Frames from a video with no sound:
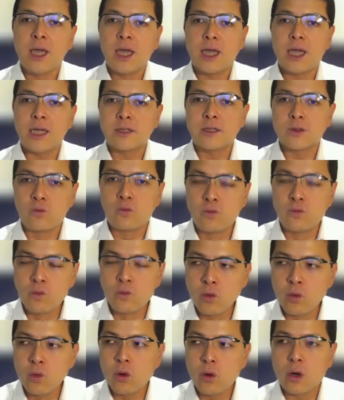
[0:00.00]
his
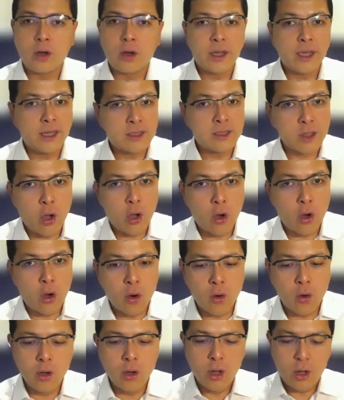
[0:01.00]
rule or his
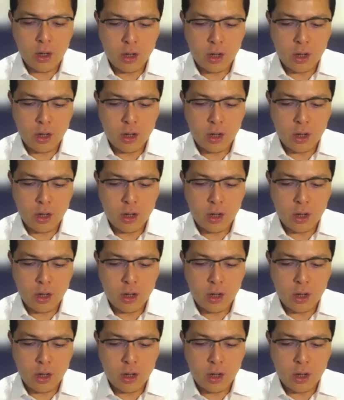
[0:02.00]
hold